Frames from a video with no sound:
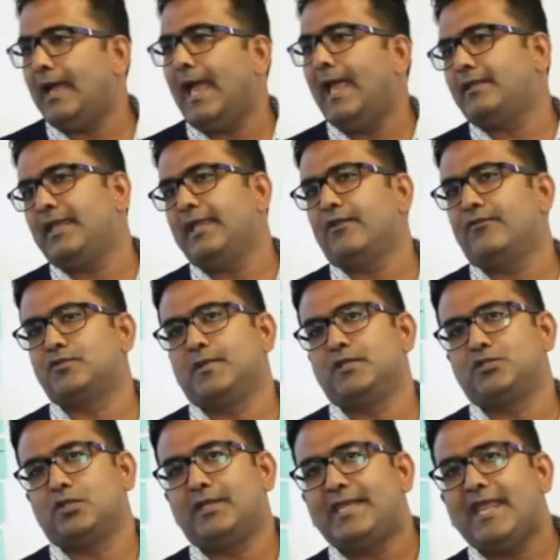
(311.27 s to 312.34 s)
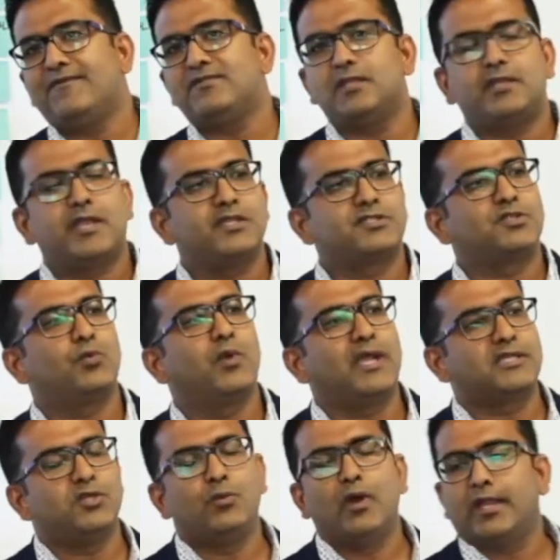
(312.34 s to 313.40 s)
at the end of the sprint. So the devs and the testers were
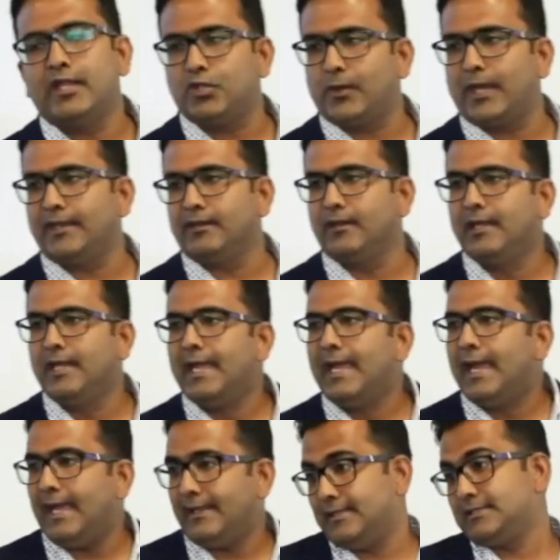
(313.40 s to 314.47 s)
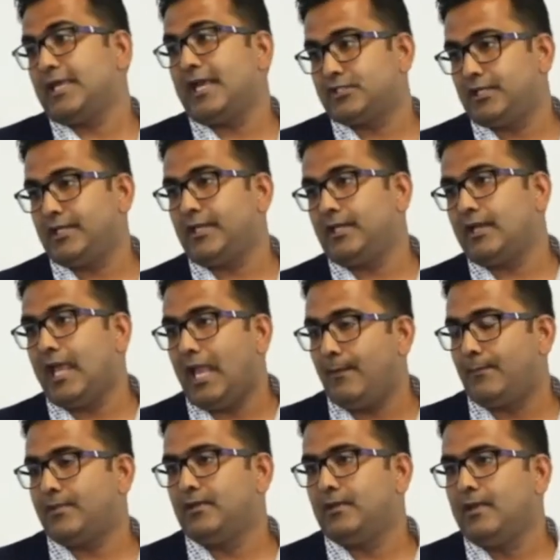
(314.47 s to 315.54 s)
actually working together, and this actually
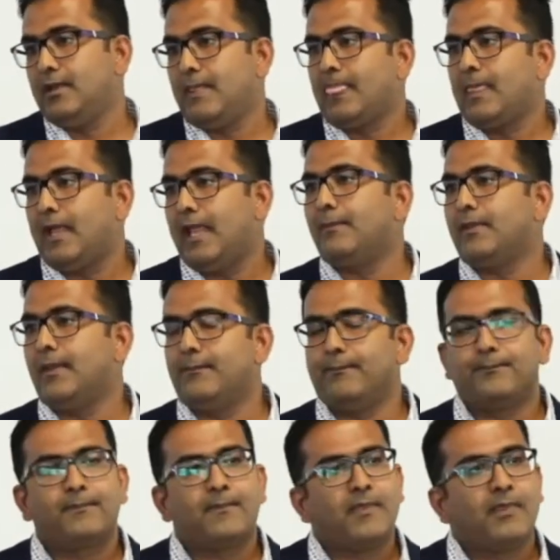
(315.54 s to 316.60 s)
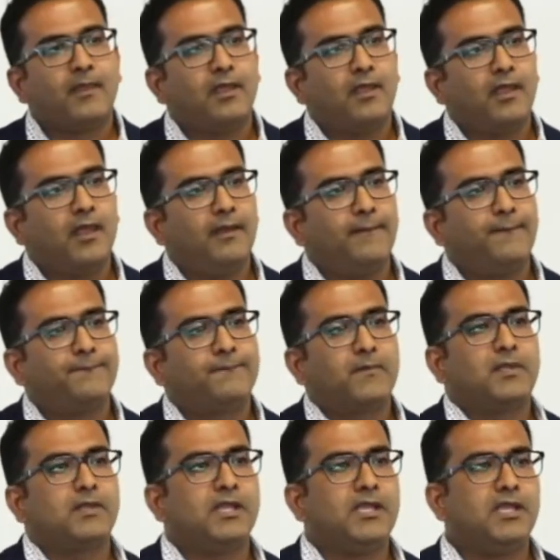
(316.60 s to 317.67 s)
helped them. And
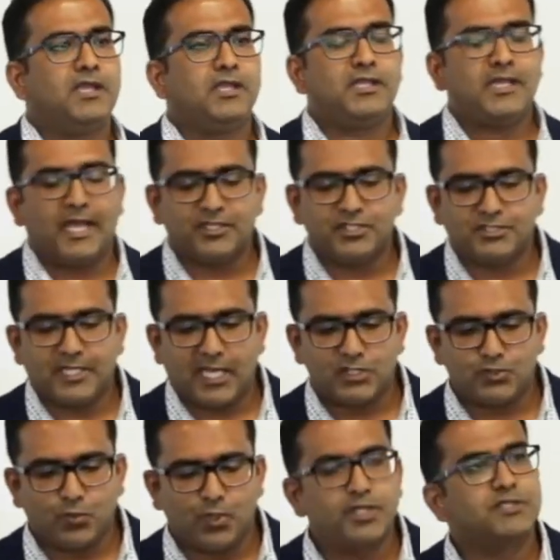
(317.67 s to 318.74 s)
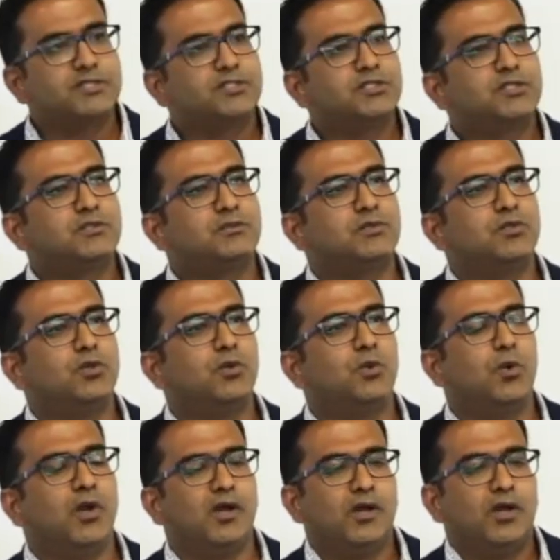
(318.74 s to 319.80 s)
the other challenge was to do
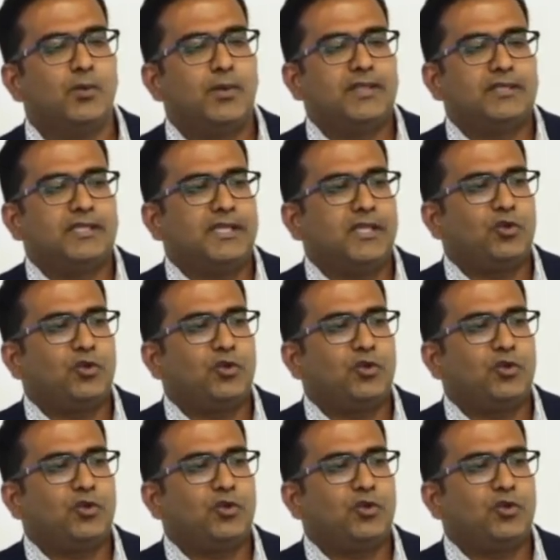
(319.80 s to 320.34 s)
with the